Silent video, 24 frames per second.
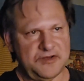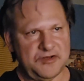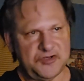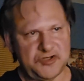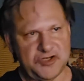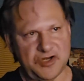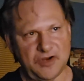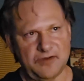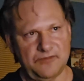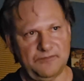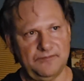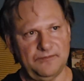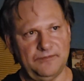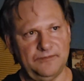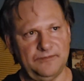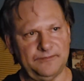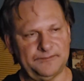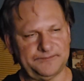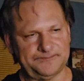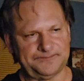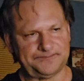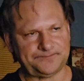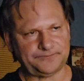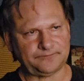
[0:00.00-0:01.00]
So
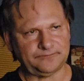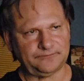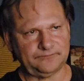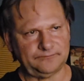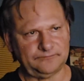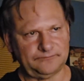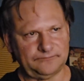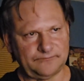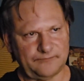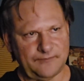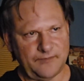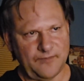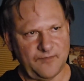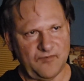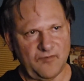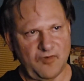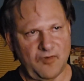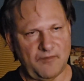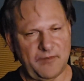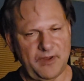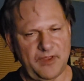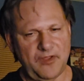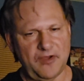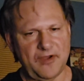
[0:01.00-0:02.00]

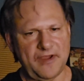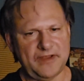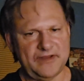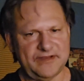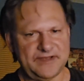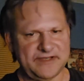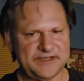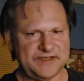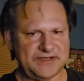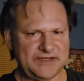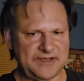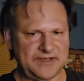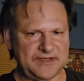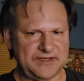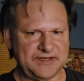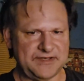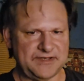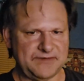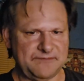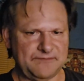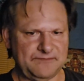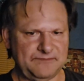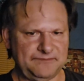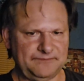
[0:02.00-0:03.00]
when we look at
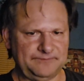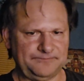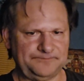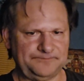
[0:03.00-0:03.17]
distance